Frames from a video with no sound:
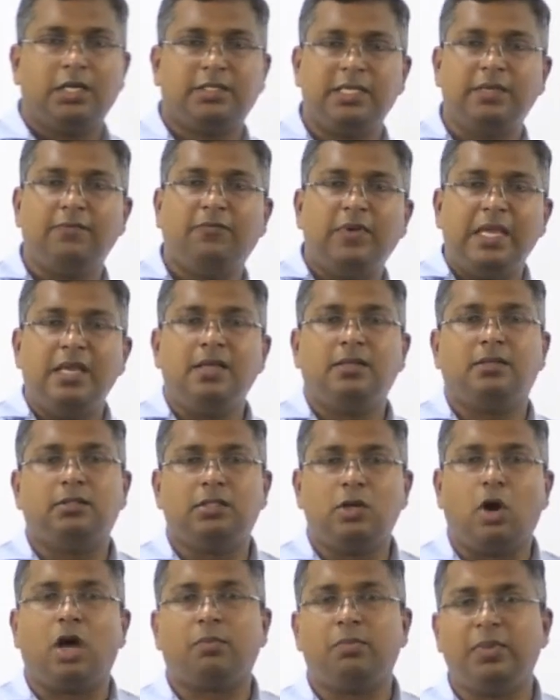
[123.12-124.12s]
see, we
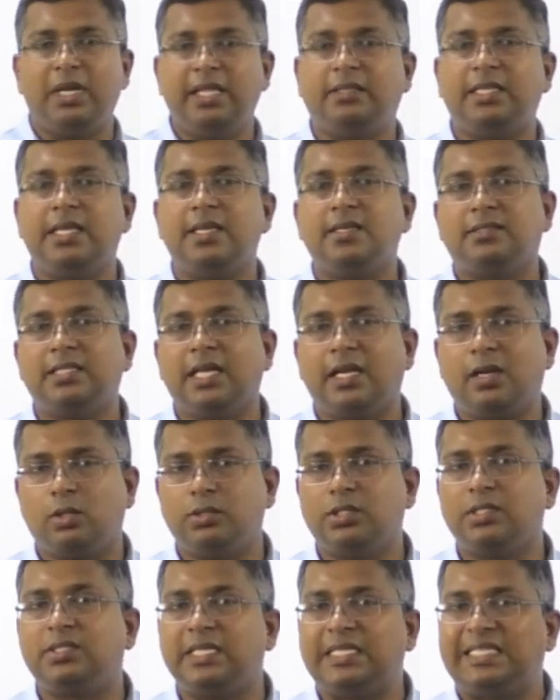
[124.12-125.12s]
normally think that
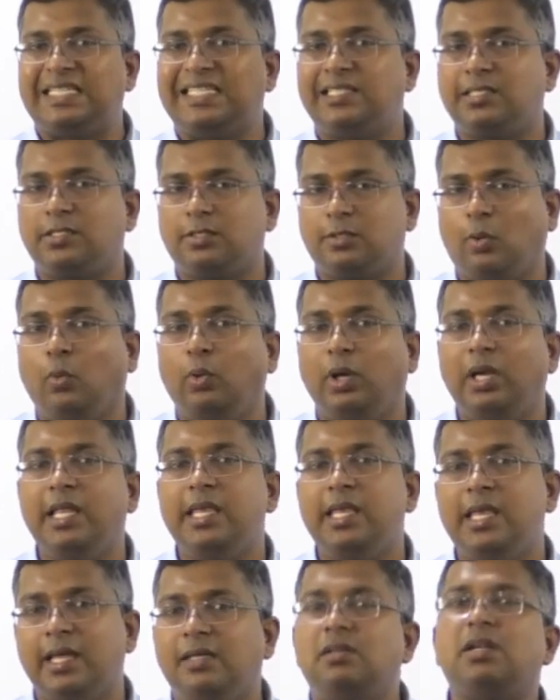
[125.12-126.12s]
logistics is
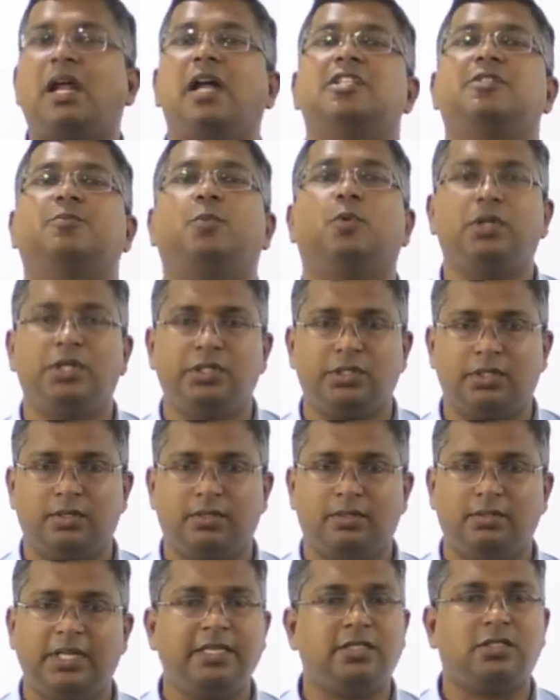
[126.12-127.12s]
only transportation.
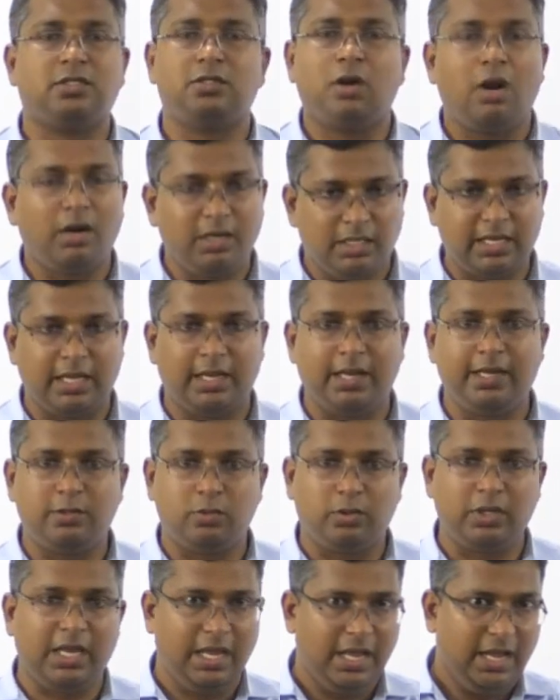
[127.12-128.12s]
That is not correct.
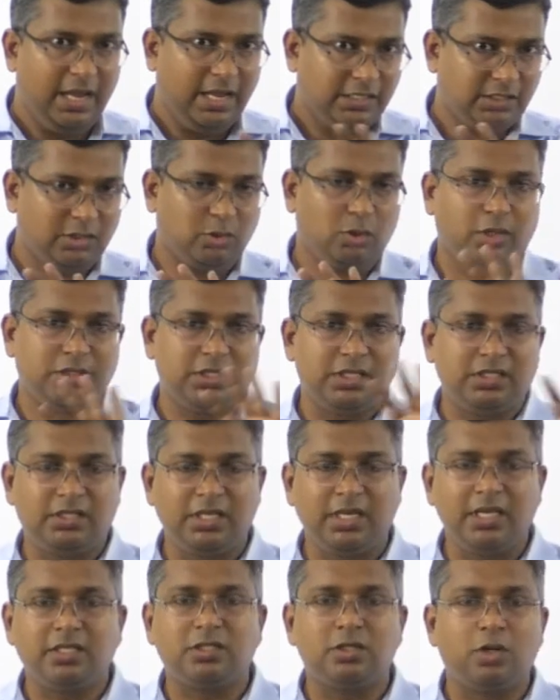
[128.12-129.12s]
Okay. So
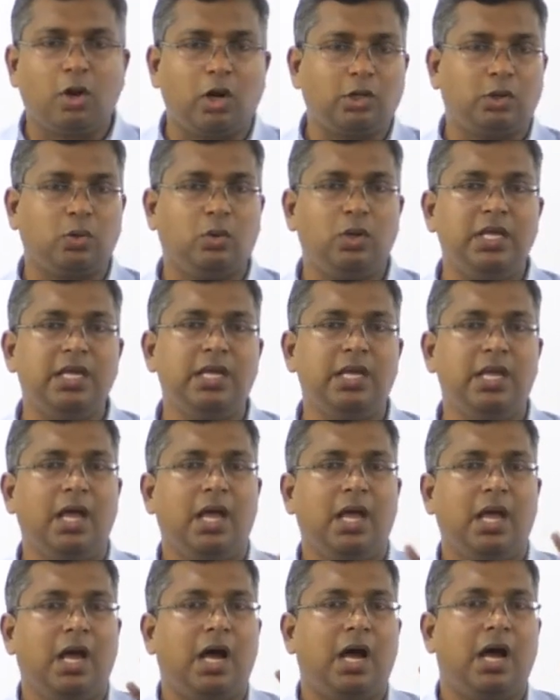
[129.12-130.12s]
logistics is not only
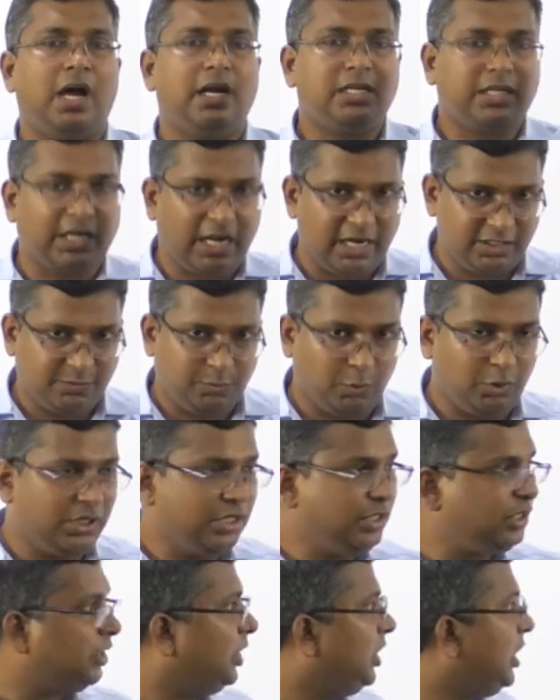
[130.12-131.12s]
uh,
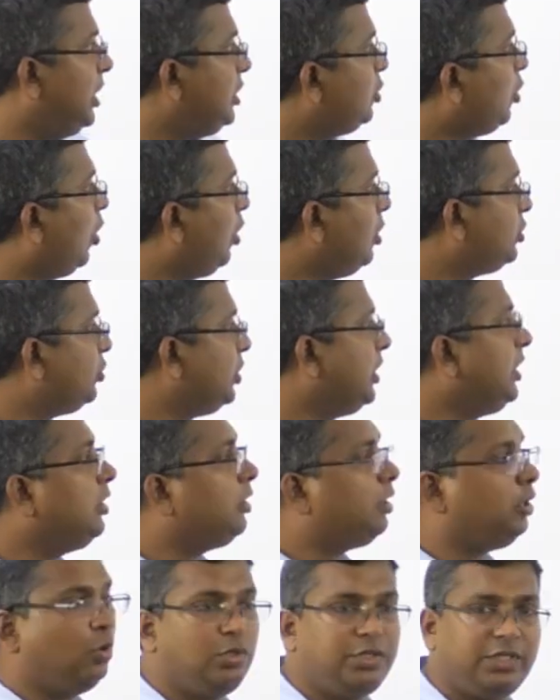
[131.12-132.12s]
transportation, it also
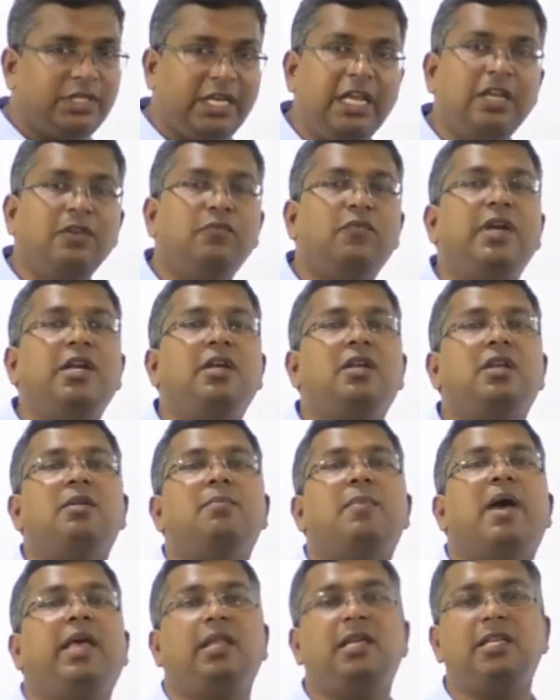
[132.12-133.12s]
includes inventory
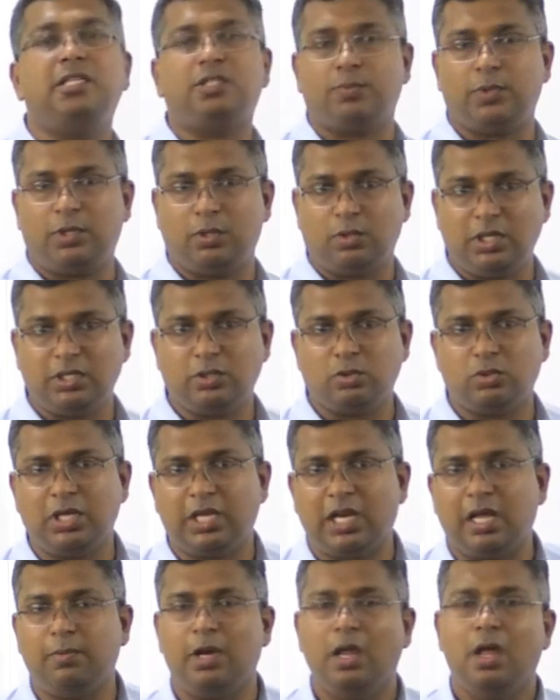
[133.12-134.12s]
management. Okay. So
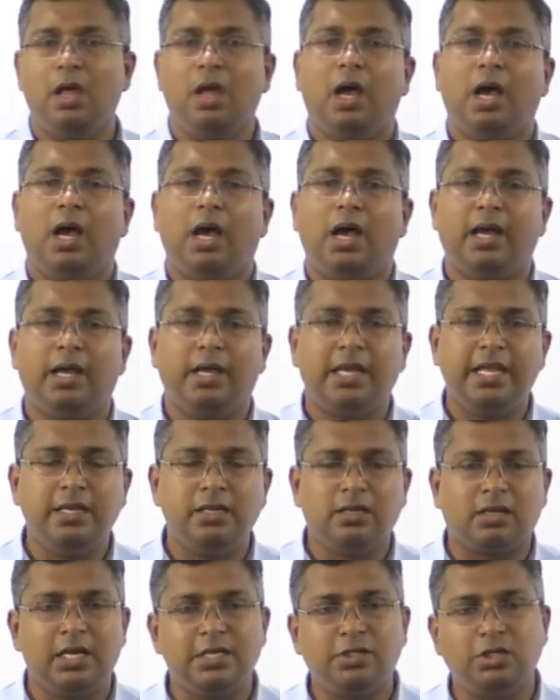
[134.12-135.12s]
there are uh,
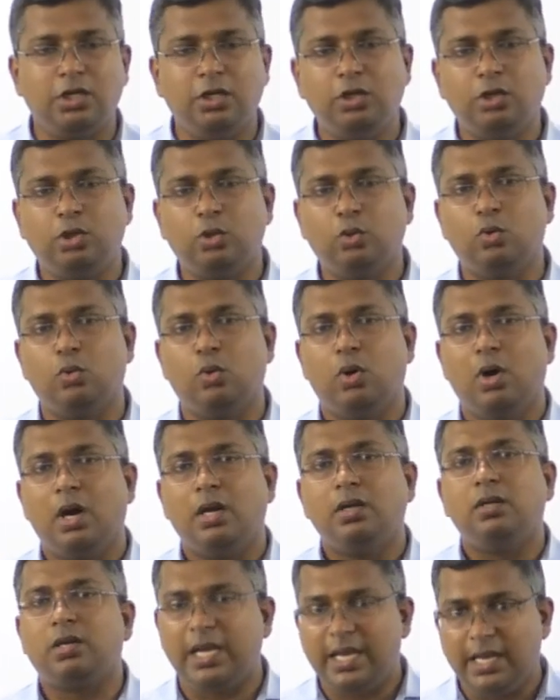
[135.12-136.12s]
in relation to
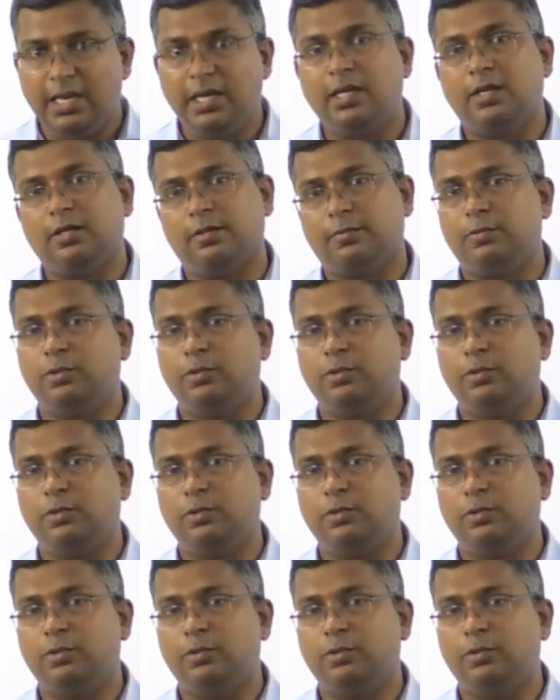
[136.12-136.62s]
trade,